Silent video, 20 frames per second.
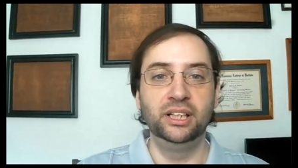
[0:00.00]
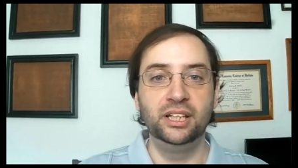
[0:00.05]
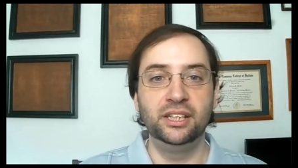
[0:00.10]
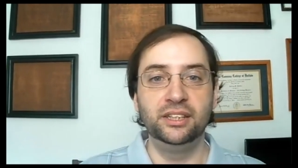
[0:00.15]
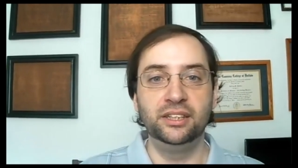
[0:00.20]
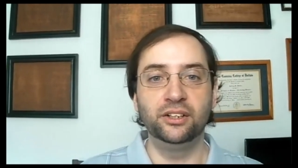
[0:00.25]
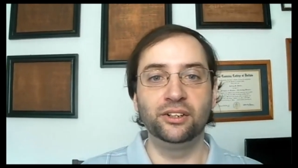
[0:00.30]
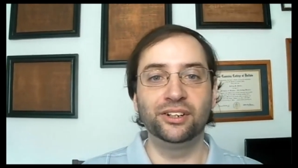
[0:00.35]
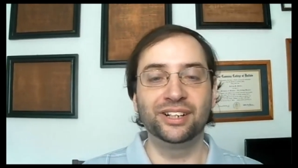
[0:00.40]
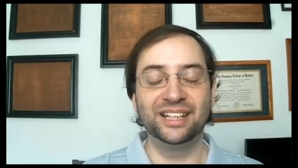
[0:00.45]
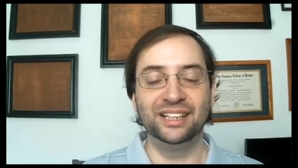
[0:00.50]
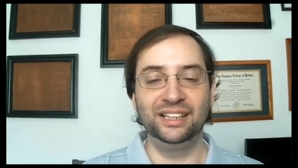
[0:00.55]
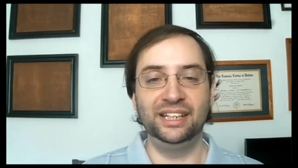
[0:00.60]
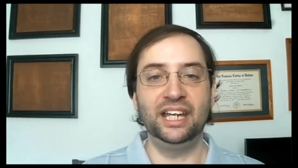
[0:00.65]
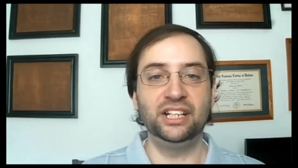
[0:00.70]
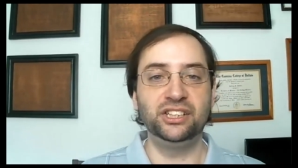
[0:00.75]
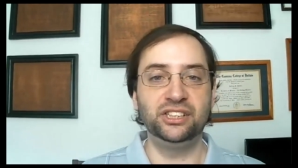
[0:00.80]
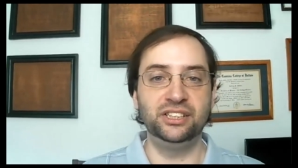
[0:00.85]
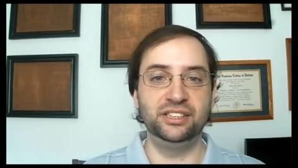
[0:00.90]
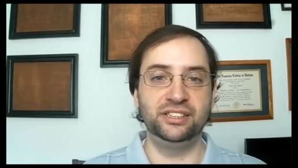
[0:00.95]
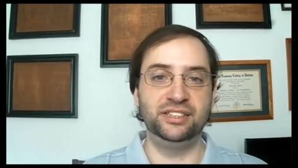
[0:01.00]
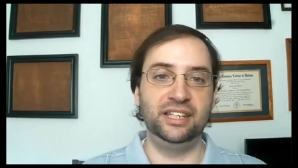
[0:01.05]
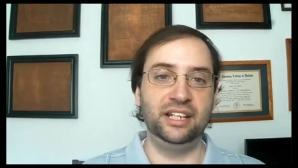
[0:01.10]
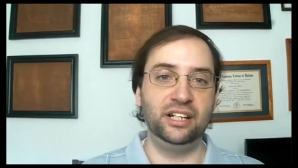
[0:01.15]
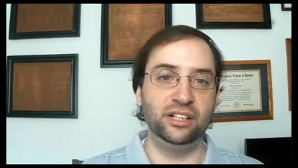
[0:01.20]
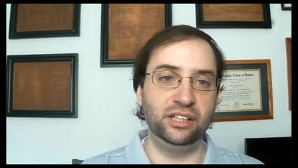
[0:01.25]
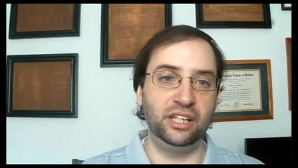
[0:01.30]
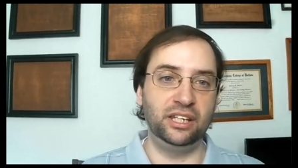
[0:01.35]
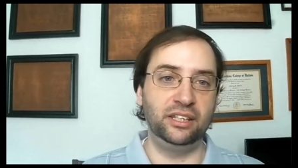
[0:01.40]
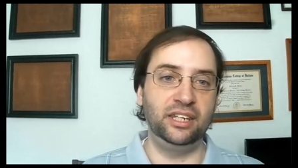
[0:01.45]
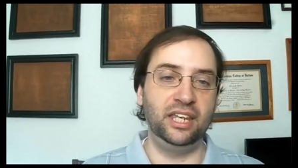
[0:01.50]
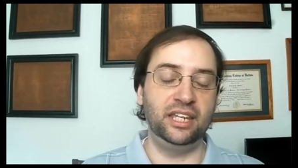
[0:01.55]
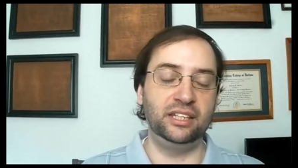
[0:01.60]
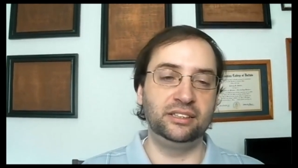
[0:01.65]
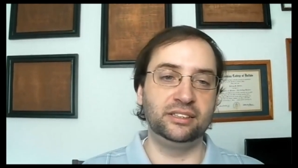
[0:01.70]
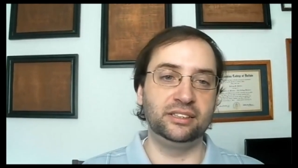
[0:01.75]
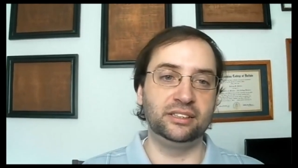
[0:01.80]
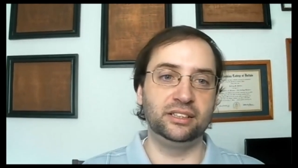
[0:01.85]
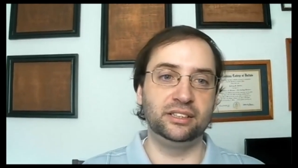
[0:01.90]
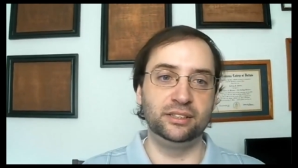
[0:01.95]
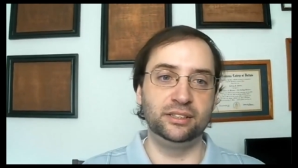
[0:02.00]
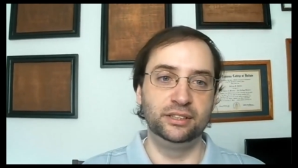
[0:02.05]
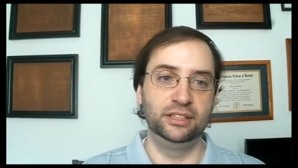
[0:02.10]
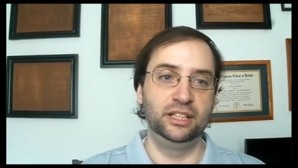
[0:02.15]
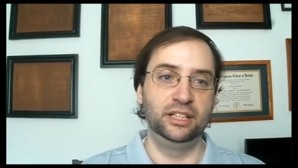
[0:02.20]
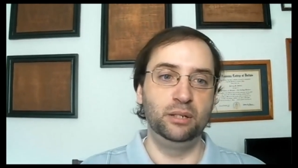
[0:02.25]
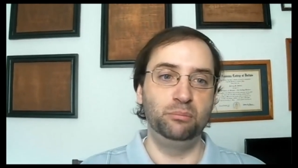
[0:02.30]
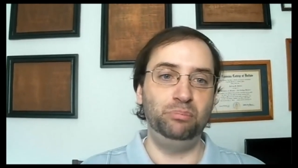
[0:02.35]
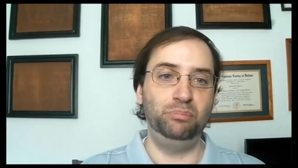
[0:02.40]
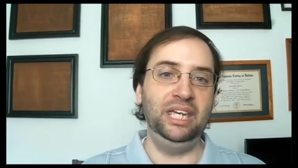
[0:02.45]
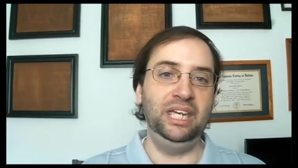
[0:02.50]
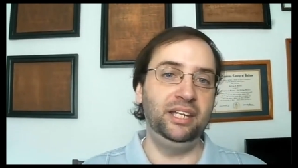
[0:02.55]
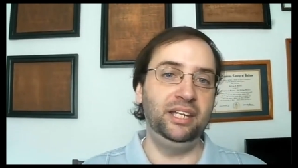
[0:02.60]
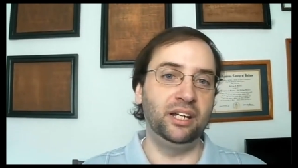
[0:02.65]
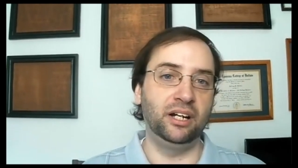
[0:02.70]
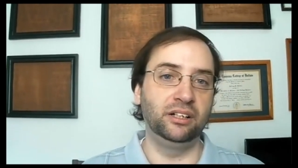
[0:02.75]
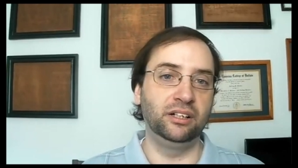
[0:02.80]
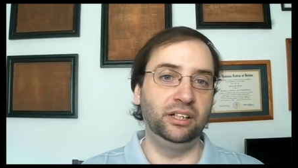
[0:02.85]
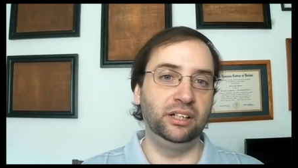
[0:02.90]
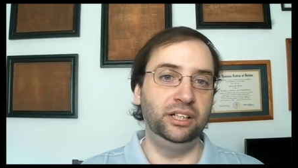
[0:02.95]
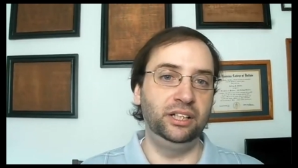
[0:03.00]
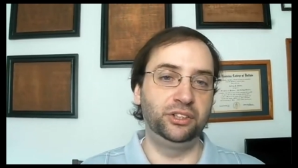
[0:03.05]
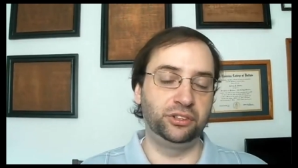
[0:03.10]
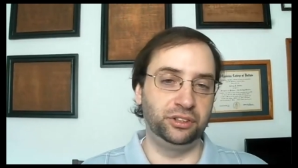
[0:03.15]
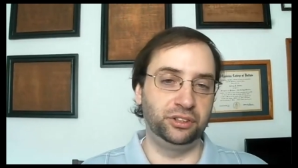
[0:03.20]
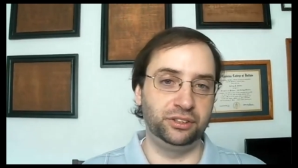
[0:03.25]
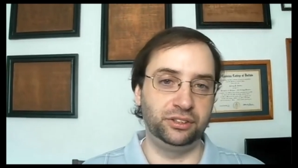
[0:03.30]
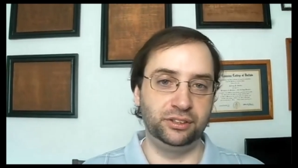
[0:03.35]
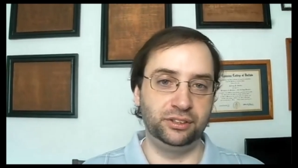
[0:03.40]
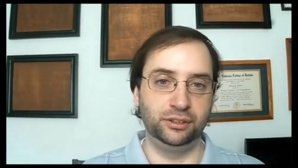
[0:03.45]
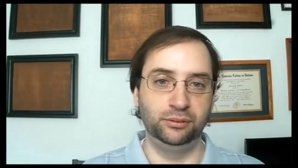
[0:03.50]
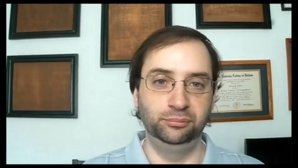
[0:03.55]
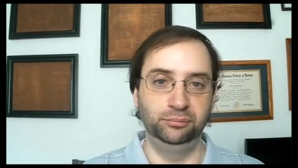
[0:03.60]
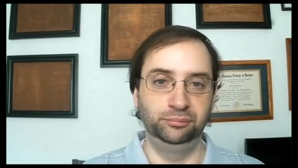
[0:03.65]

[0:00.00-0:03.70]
there are connections there that that uh, pique our interest.